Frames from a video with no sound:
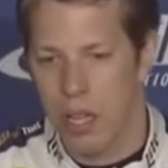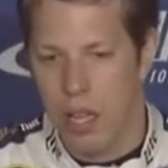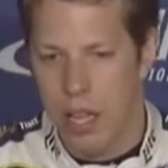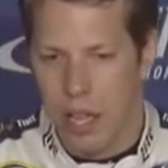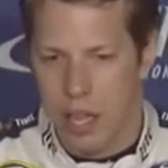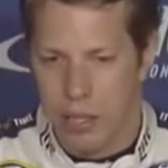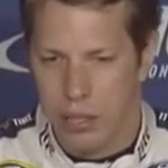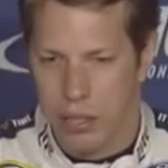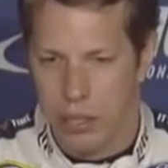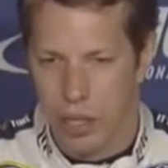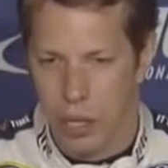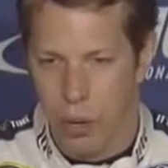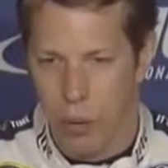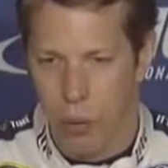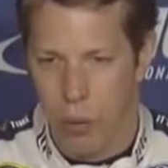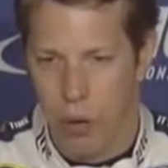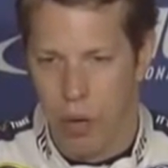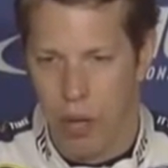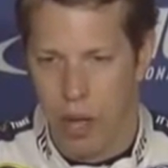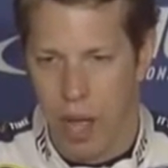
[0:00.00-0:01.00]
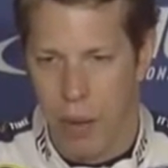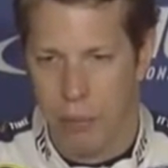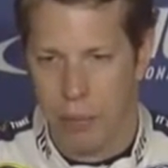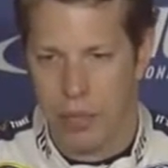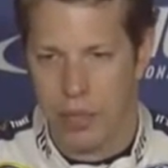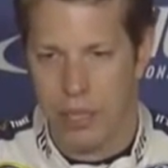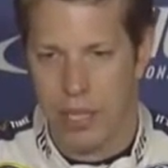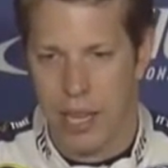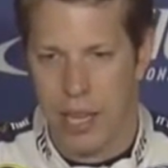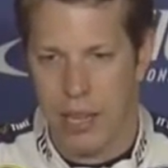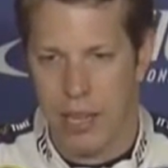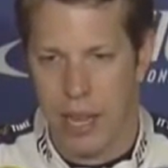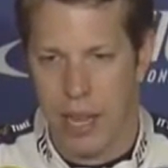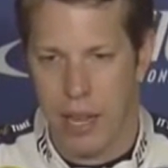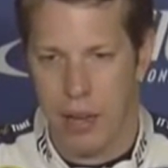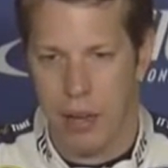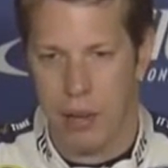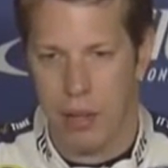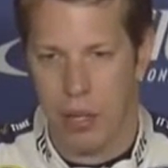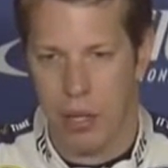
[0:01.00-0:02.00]
And so uh, I would say
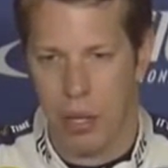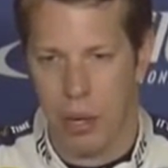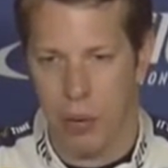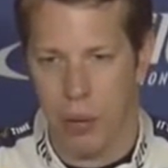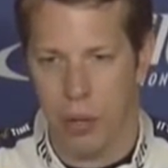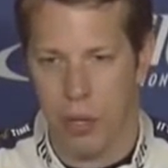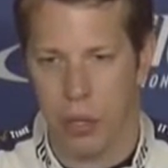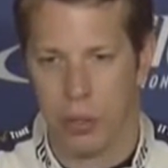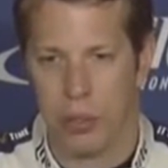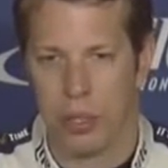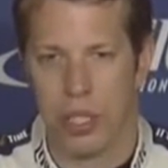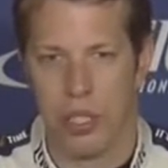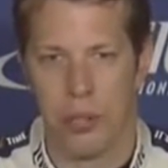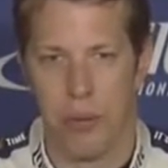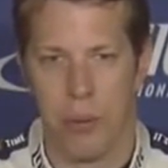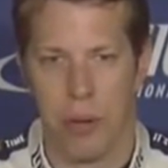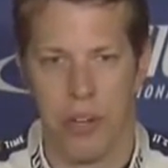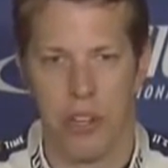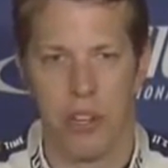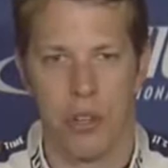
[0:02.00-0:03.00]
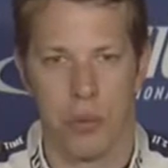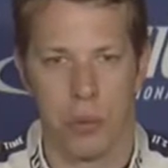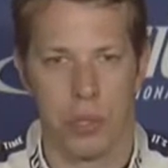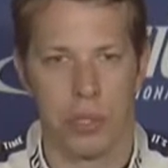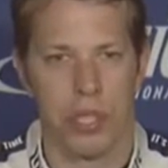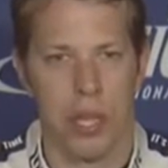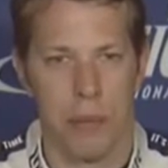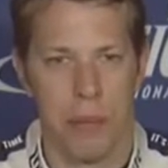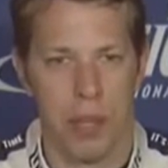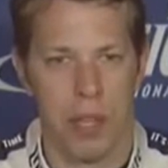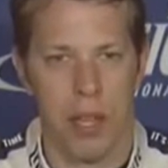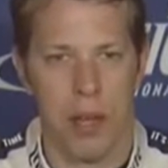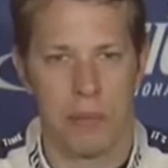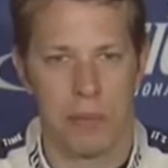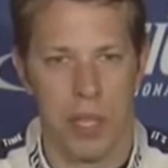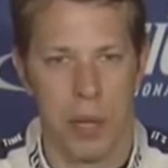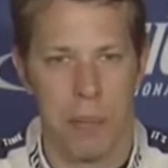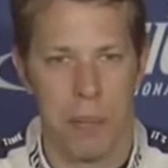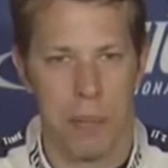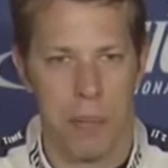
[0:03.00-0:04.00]
that, you know, in those situations where something
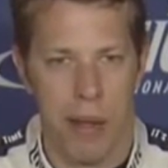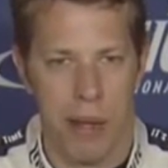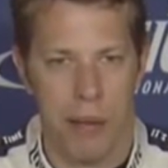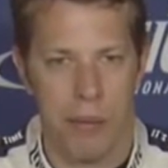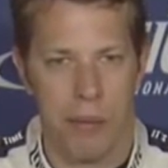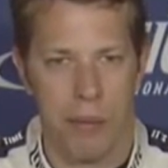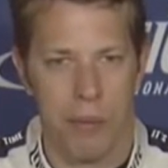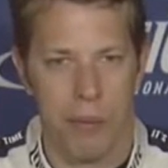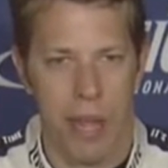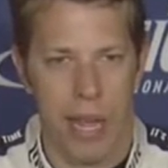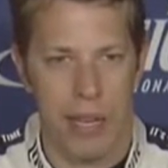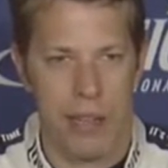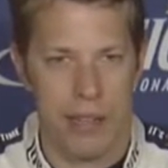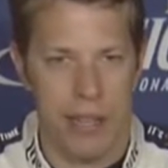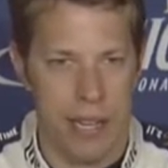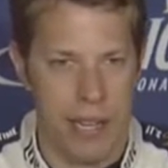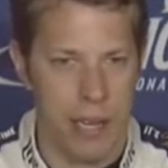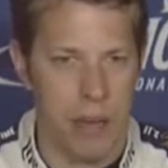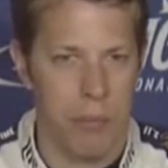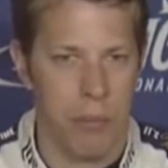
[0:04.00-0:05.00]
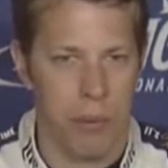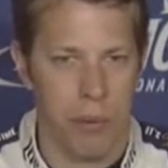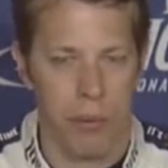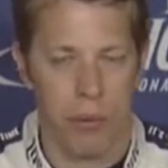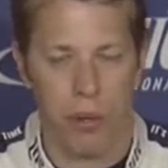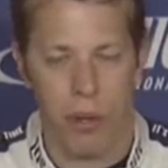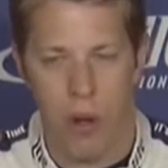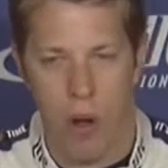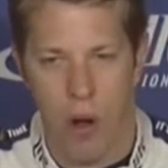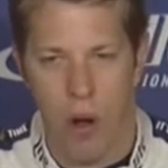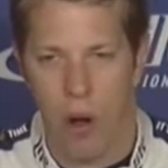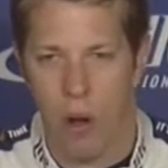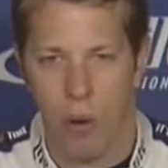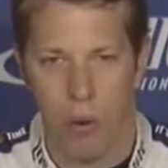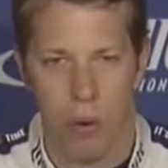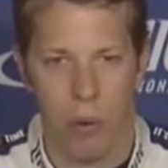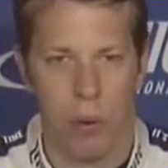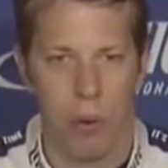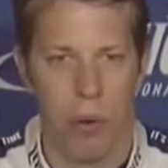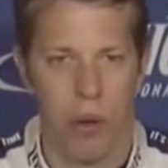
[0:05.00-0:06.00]
comes up about that team or car
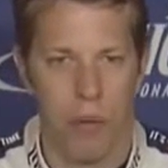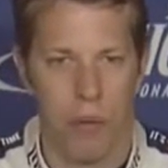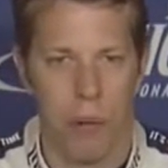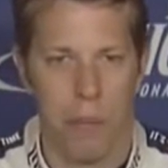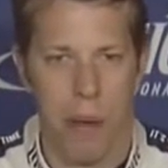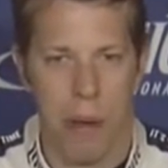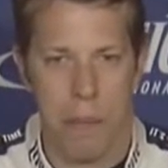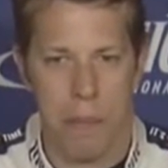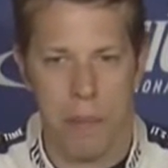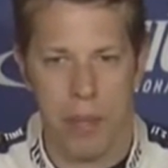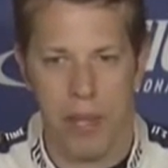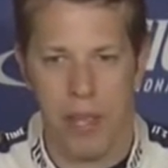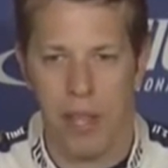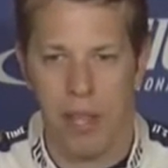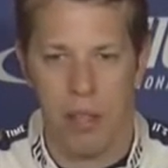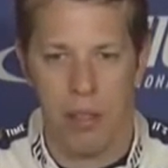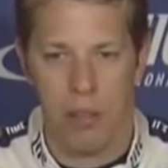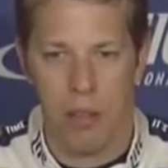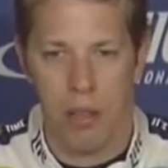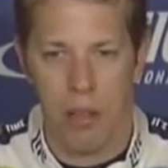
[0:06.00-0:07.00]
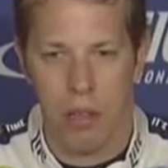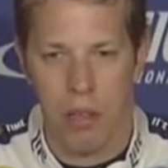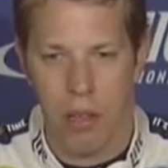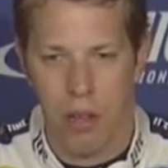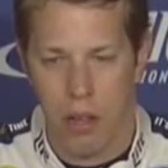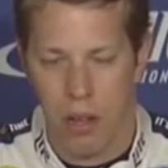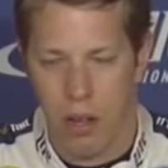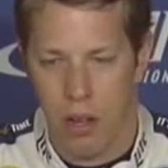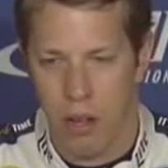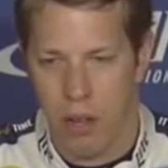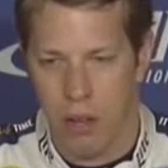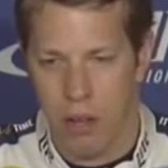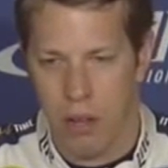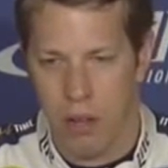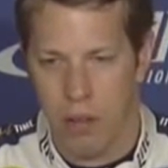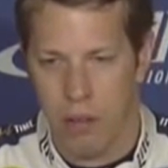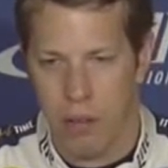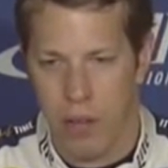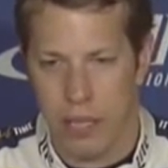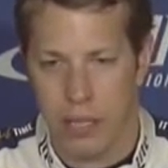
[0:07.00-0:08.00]
or whoever it might be,
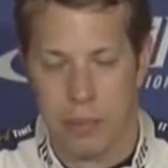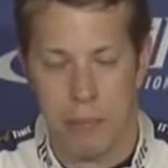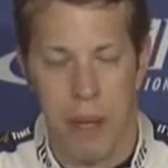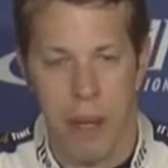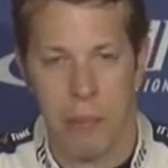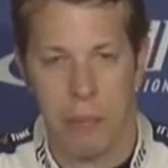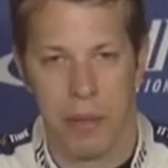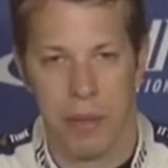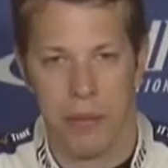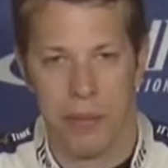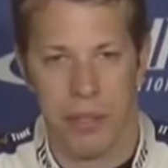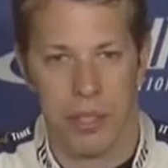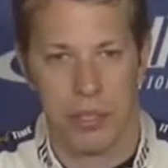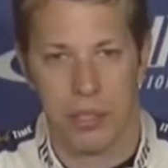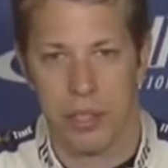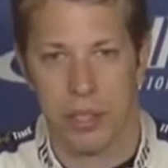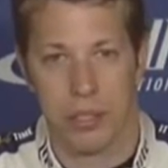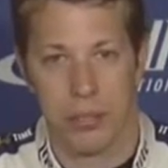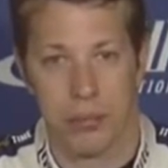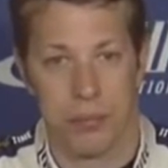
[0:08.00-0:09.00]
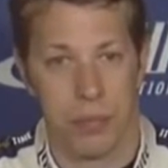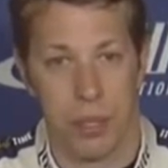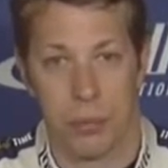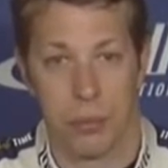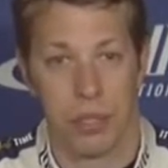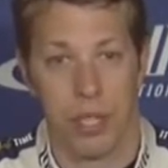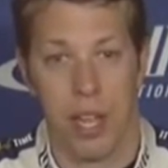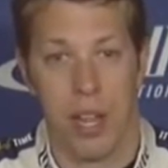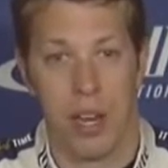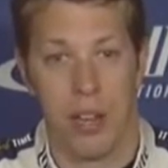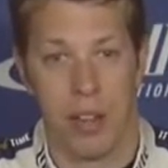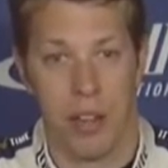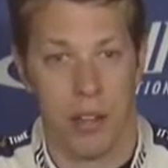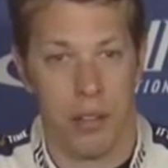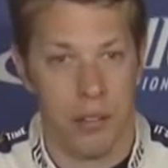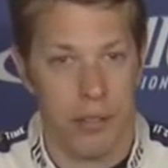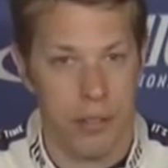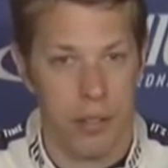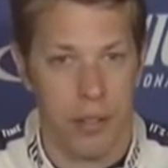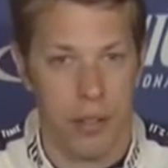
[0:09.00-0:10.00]
uh, that it's my belief that it just don't say anything.
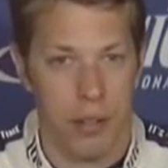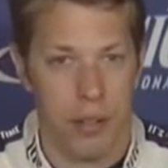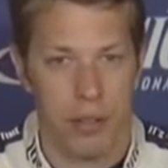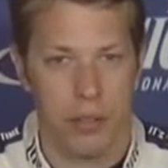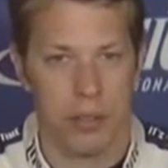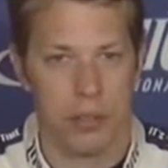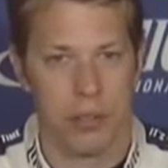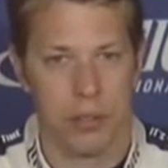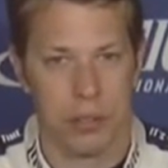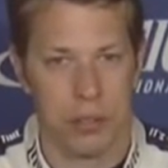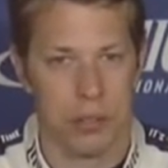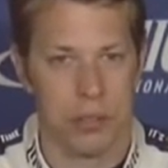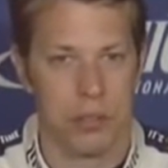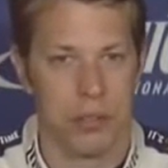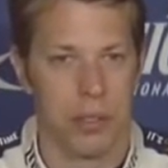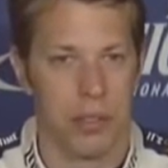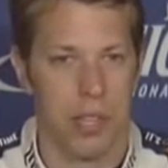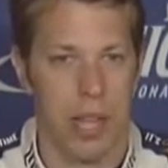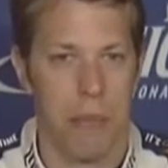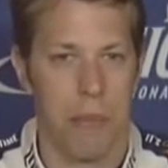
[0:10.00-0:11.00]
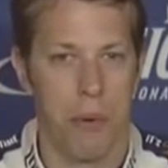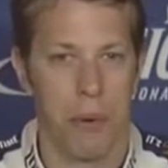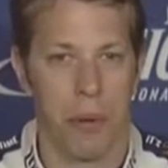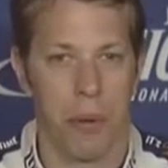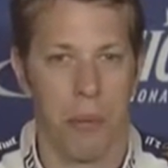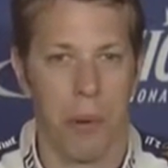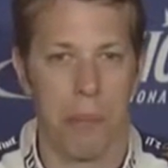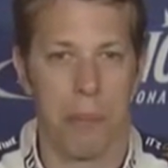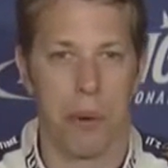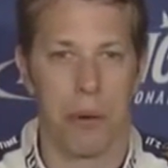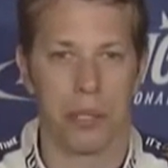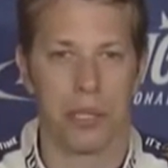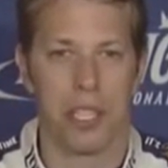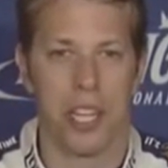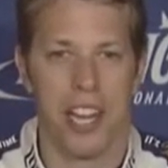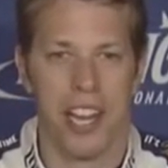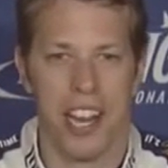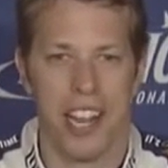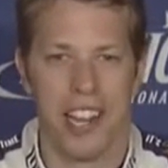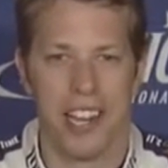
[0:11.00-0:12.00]
You know, there's a lot more than one
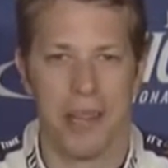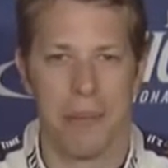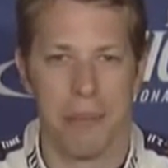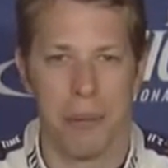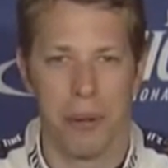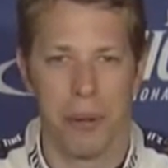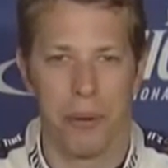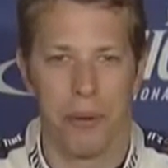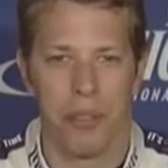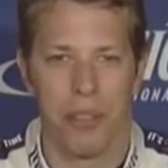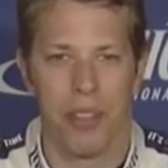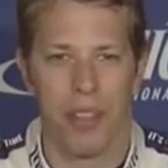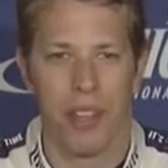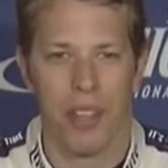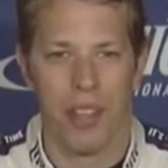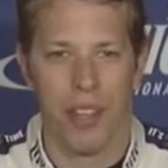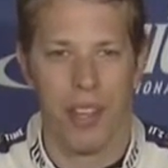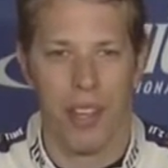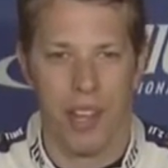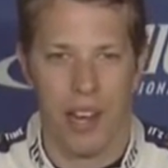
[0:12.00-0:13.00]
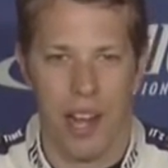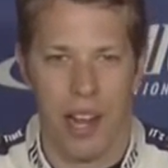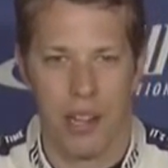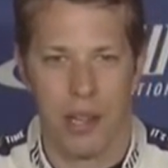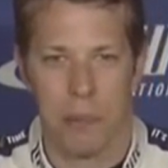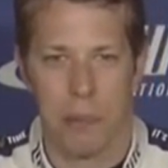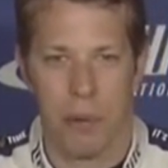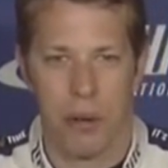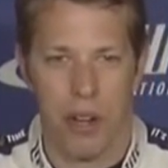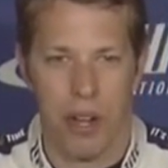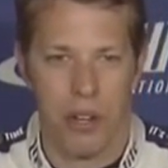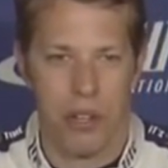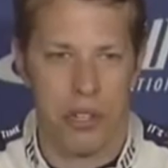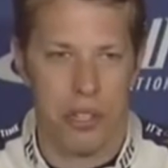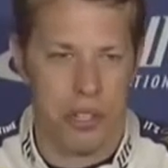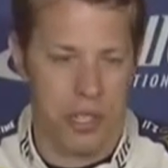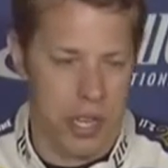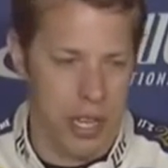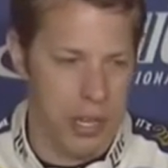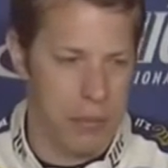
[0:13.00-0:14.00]
person in the booth and on the
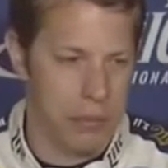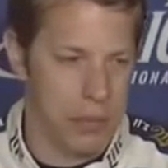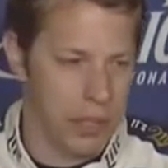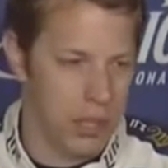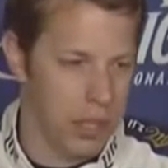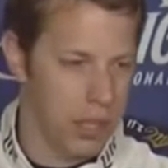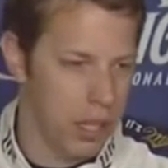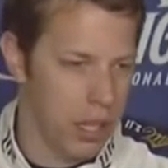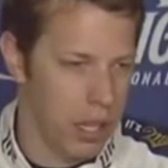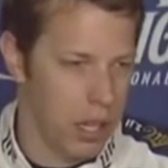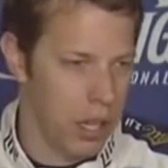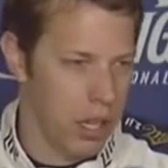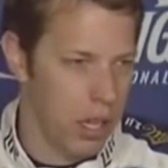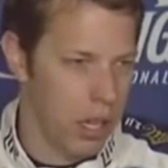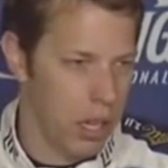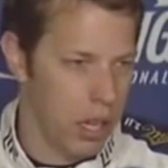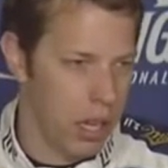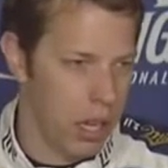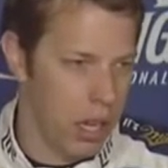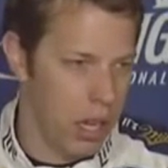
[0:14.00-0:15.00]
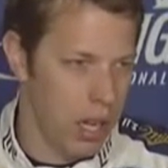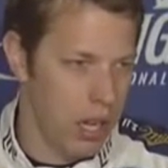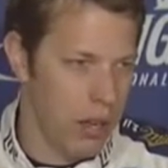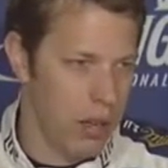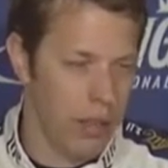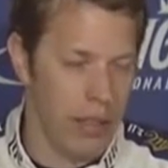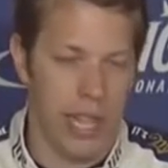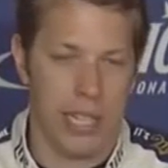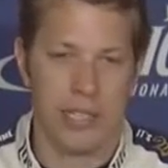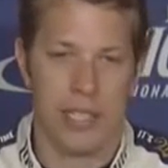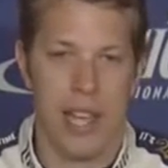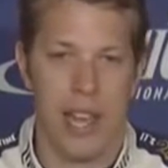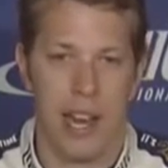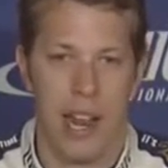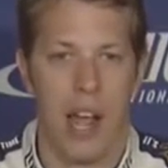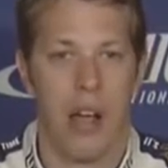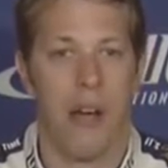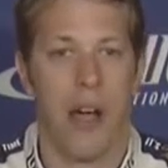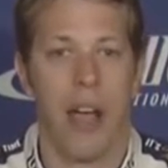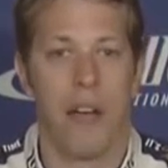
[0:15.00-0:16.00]
production teams, and uh, that's kind
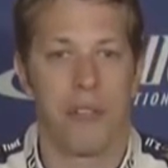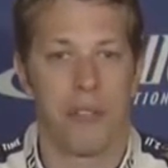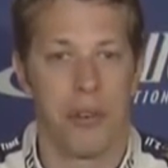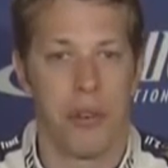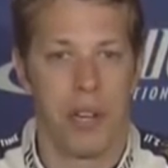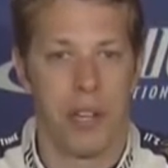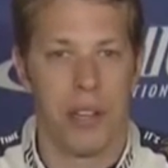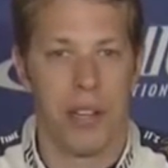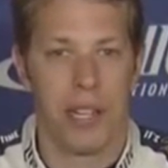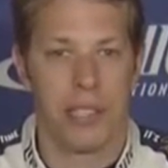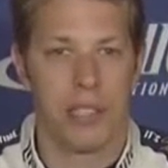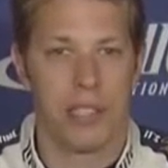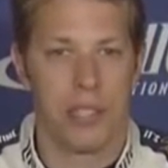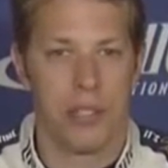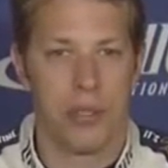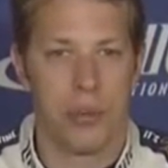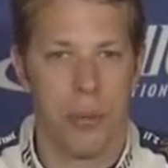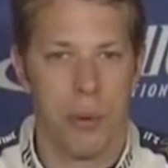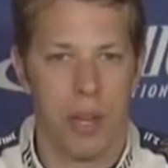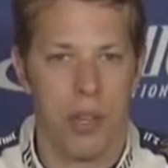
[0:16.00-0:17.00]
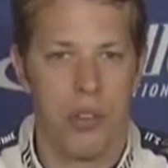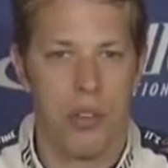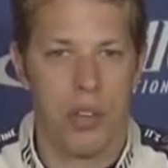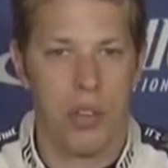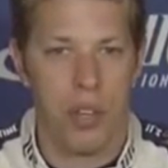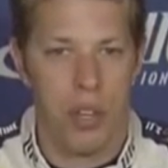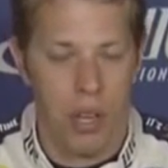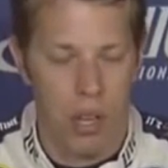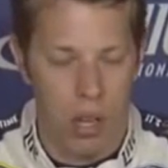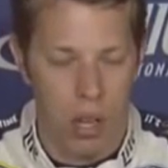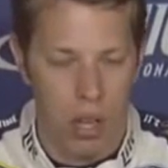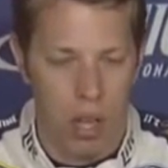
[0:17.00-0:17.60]
of how I've treated that situation.